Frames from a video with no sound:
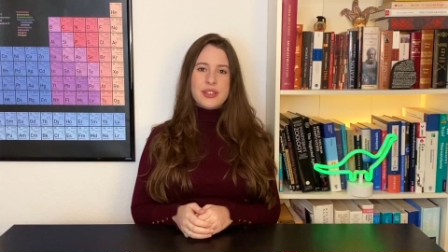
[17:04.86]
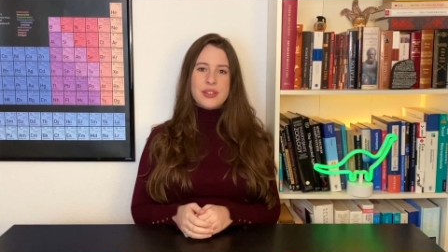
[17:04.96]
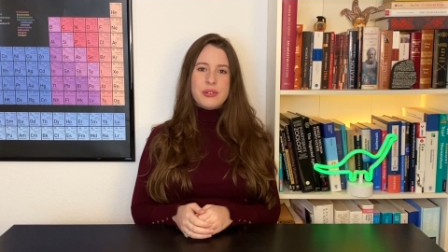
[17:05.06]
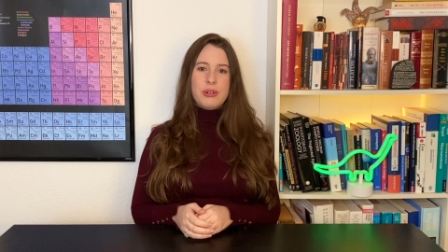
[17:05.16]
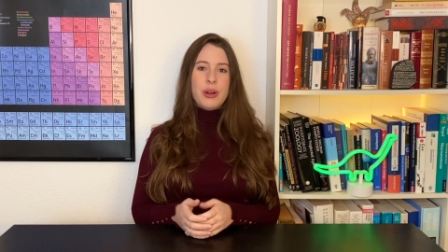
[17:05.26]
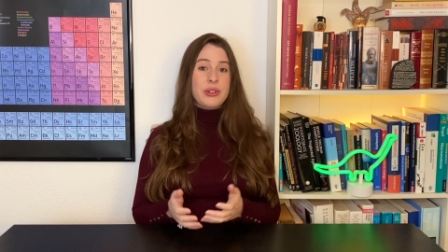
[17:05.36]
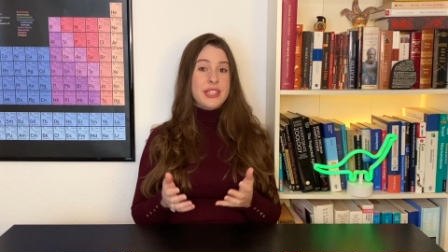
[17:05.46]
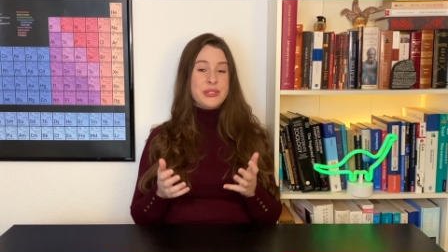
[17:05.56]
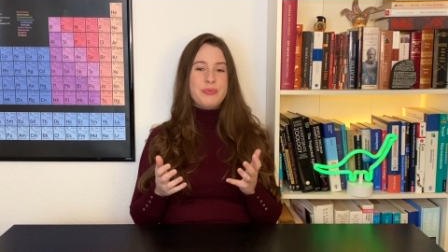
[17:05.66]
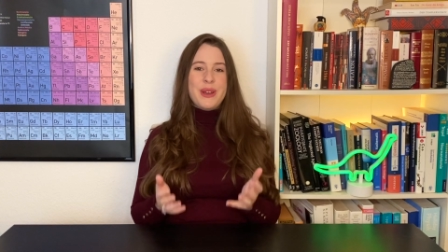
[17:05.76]
Wow,
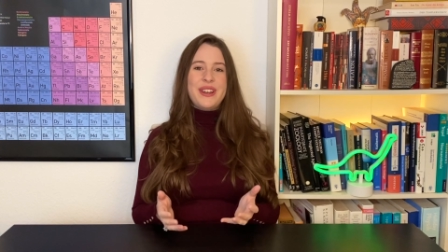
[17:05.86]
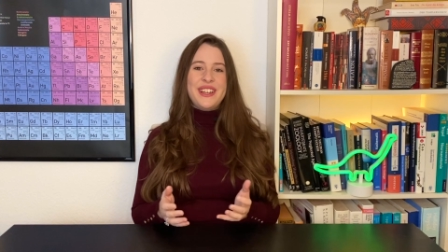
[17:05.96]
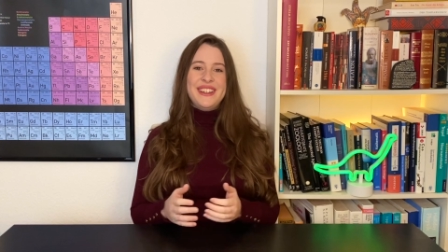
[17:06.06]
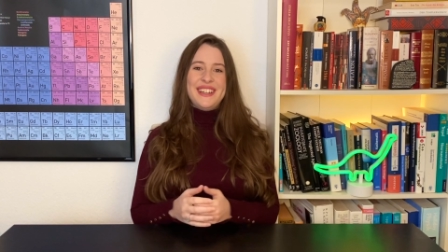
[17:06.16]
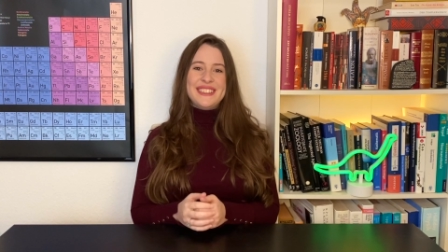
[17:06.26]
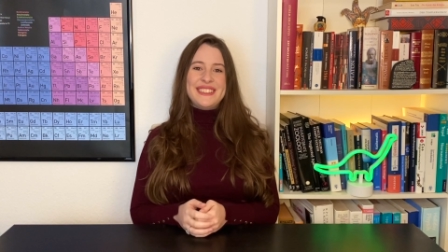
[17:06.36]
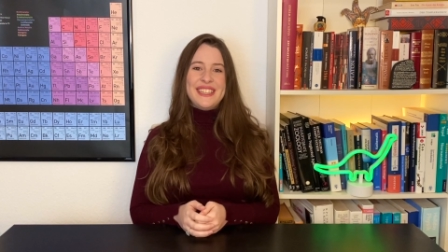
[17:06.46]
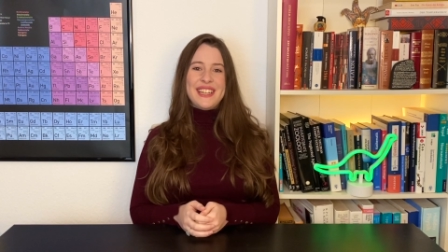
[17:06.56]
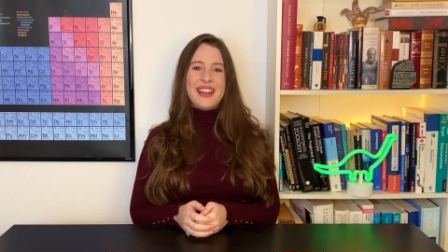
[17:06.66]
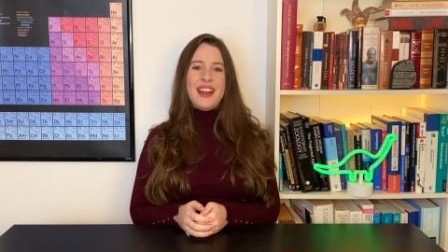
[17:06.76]
that's very
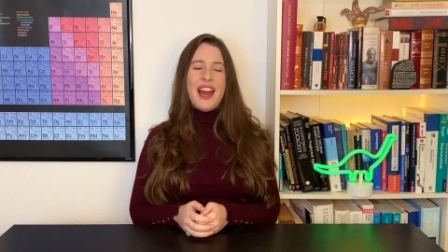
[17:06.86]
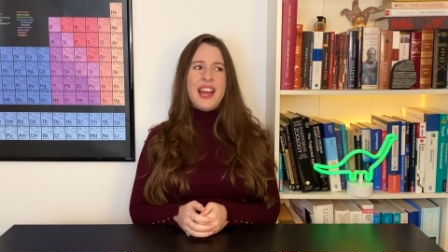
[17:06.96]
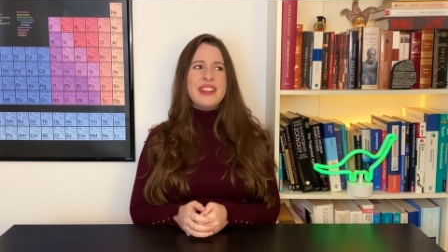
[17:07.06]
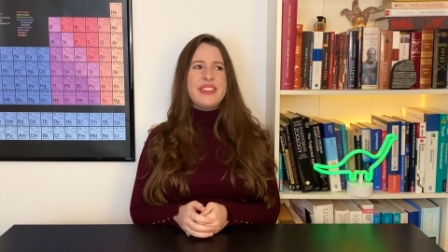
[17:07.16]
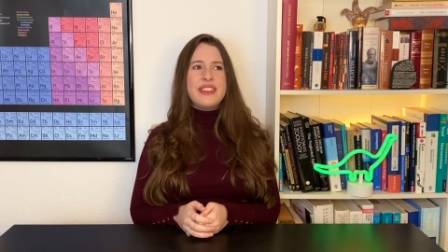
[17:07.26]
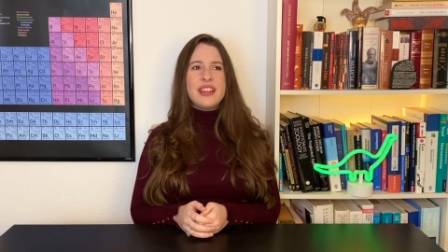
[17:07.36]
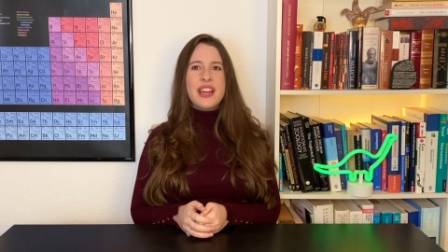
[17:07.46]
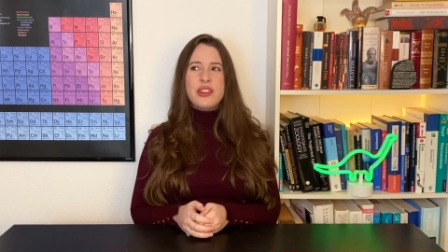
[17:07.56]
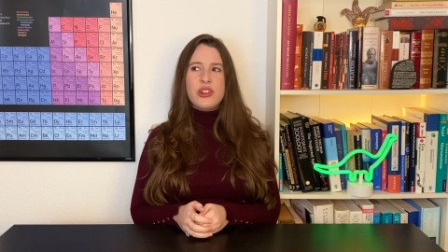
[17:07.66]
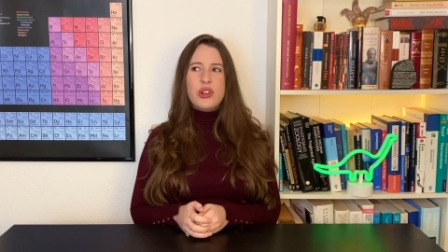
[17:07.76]
interesting. I think
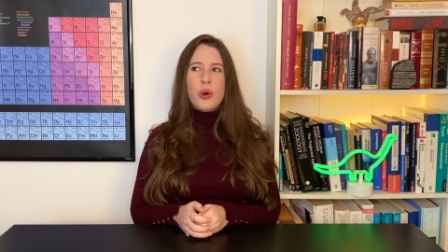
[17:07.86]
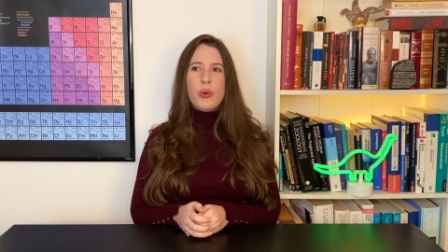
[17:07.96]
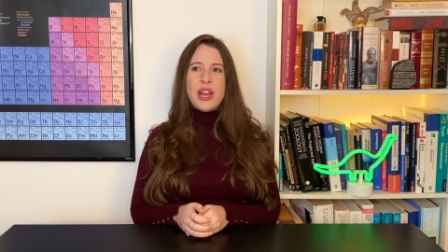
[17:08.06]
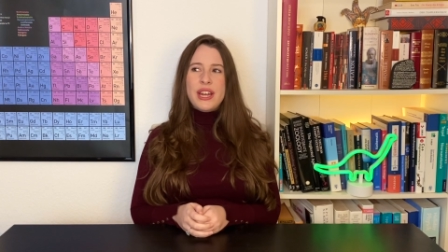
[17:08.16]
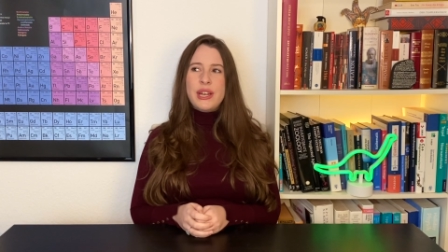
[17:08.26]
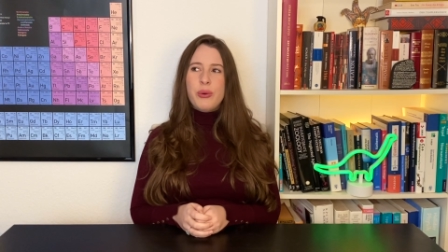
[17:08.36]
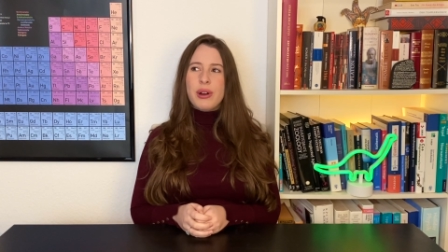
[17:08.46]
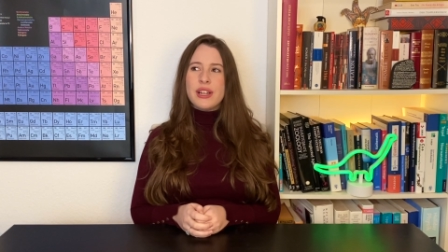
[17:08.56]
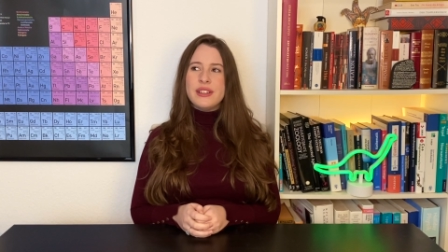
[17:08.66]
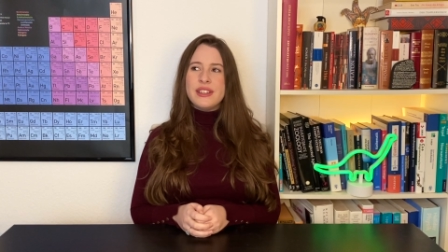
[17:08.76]
I don't know
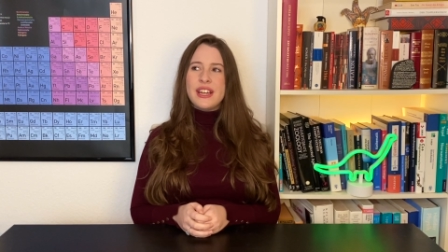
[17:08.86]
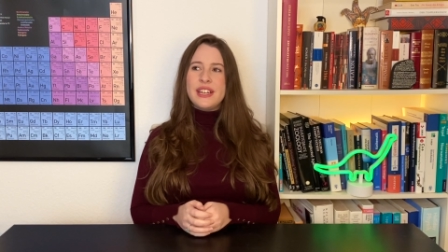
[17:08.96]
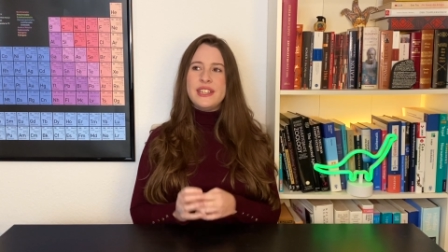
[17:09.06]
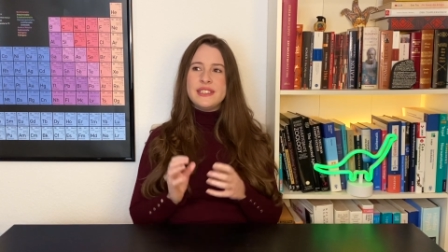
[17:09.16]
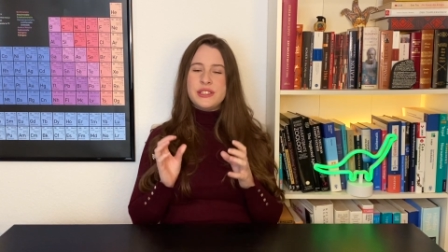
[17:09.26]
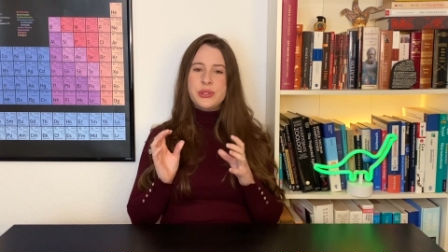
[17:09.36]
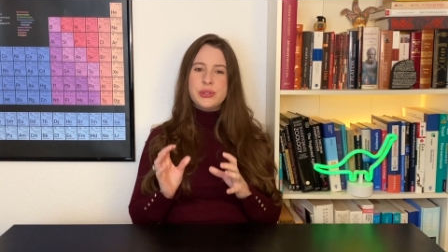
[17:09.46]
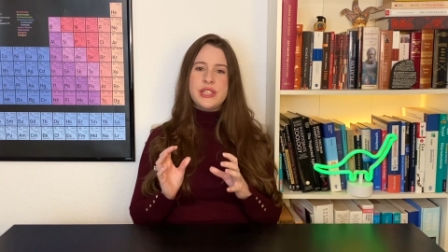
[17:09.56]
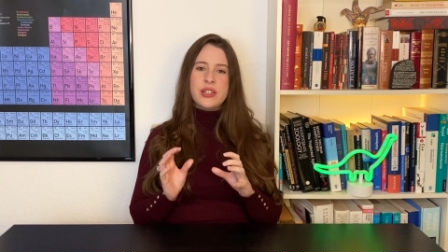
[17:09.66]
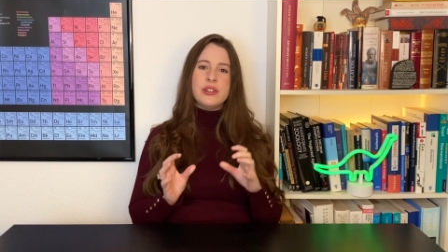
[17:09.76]
anyone that is
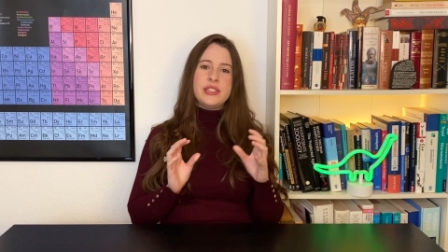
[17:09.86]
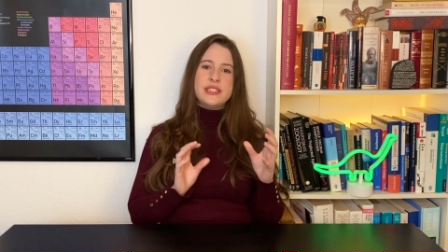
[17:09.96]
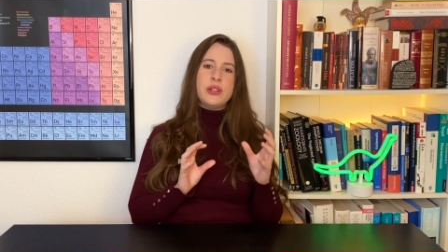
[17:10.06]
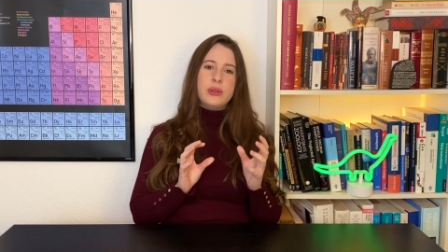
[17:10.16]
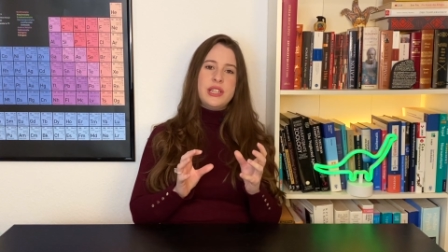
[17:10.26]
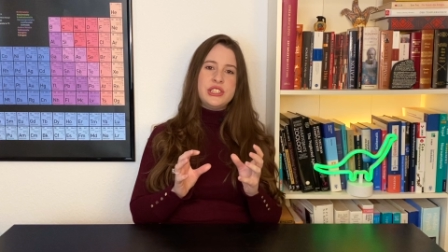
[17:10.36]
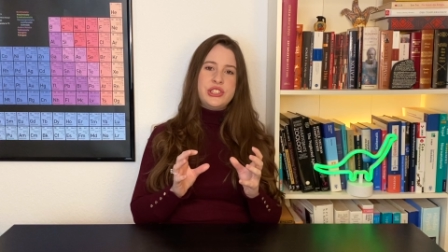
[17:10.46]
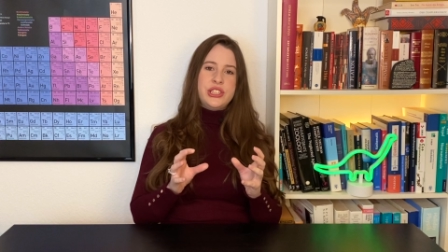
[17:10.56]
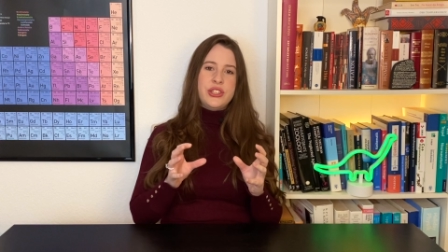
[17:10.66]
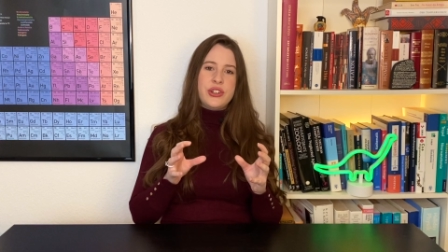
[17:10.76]
using all this
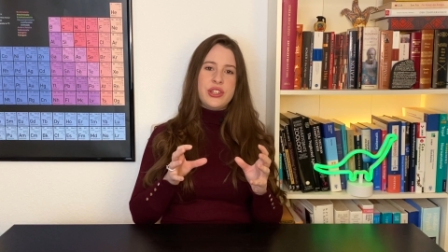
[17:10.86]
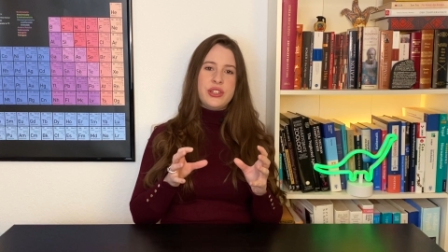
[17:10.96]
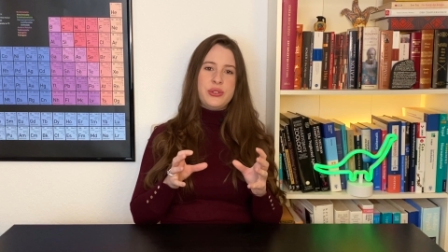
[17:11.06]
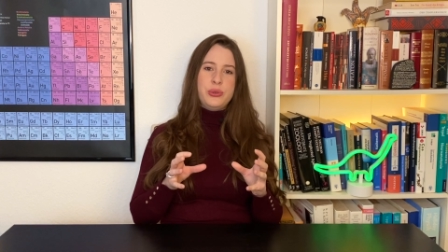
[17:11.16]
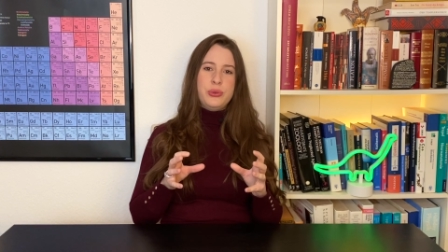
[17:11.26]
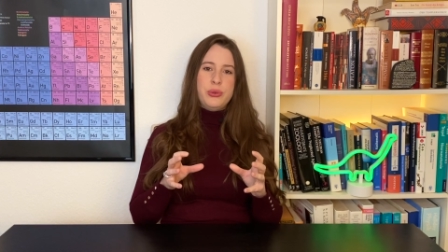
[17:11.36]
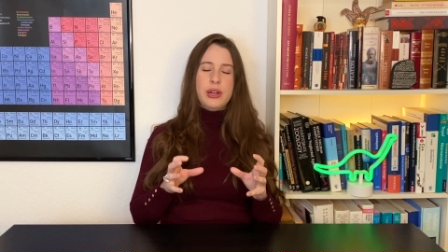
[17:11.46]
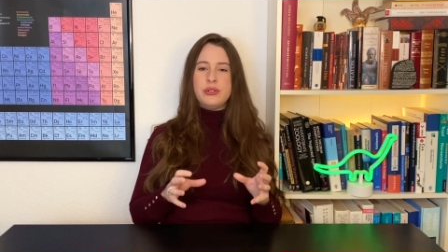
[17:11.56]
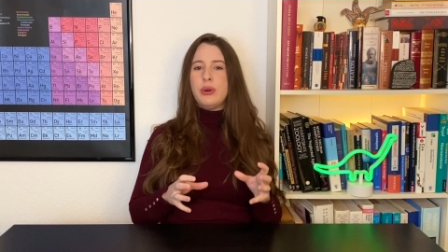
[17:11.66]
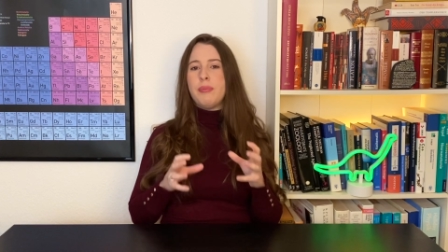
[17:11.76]
knowledge in order to,
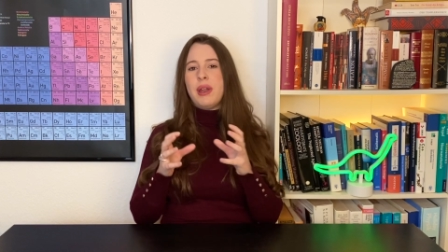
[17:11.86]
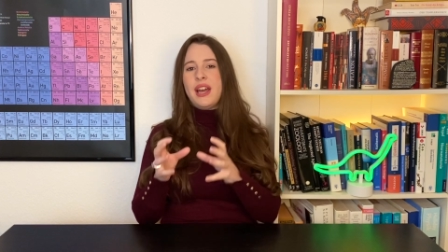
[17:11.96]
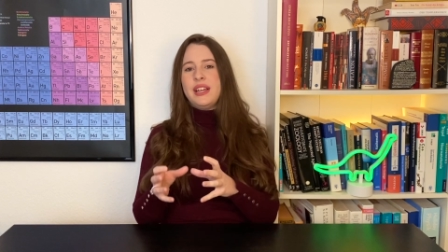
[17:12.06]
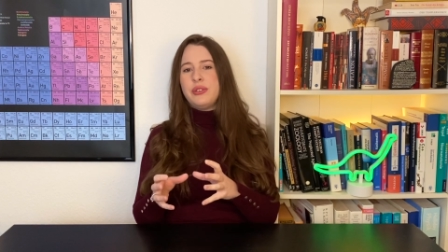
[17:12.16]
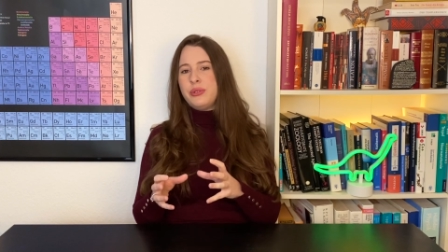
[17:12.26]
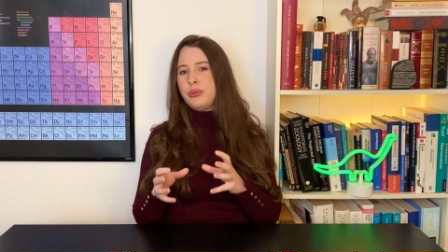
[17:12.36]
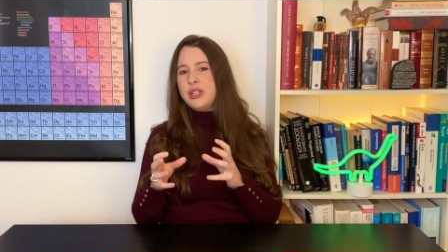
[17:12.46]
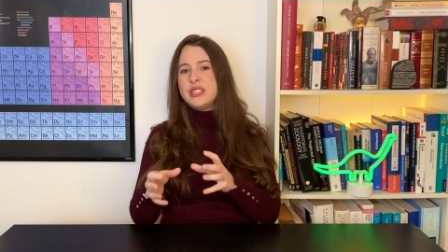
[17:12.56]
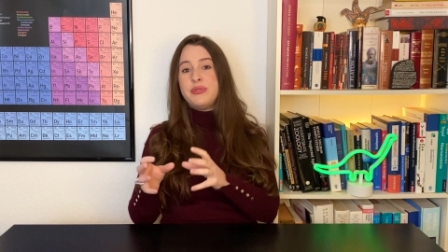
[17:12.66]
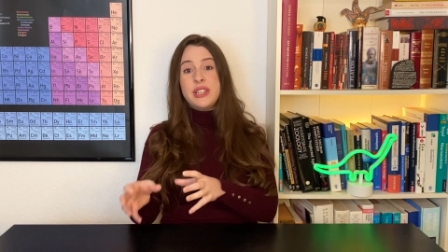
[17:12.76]
to apply it to, to
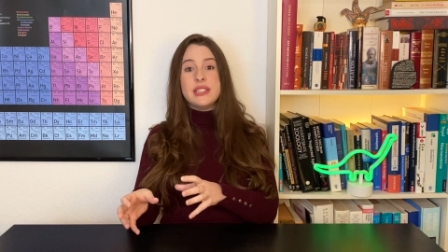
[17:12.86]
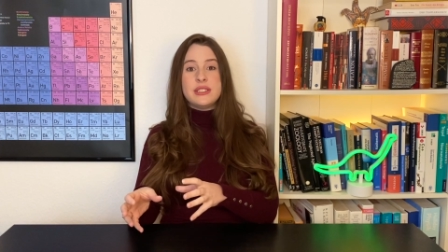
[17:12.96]
this field.